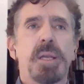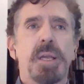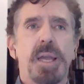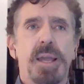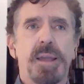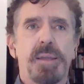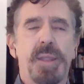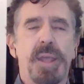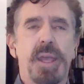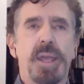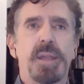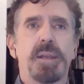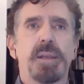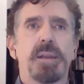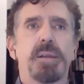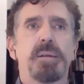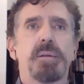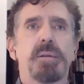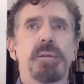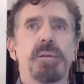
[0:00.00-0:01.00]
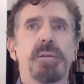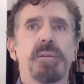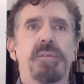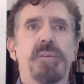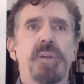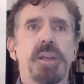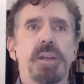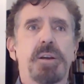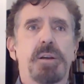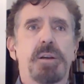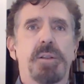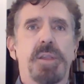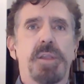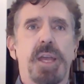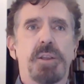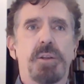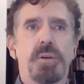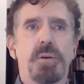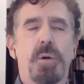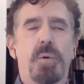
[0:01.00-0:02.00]
and then feel
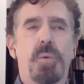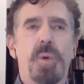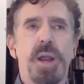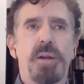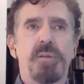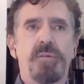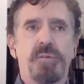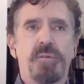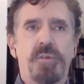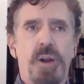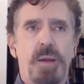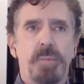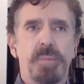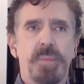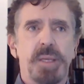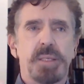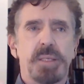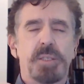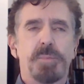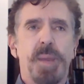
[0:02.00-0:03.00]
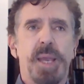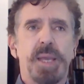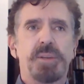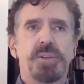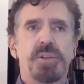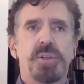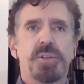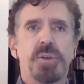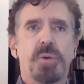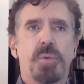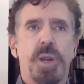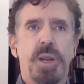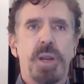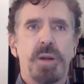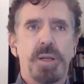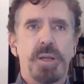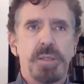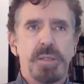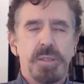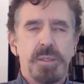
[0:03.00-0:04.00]
that you're aware from this spacious
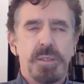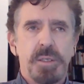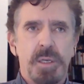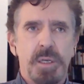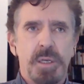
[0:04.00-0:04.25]
awareness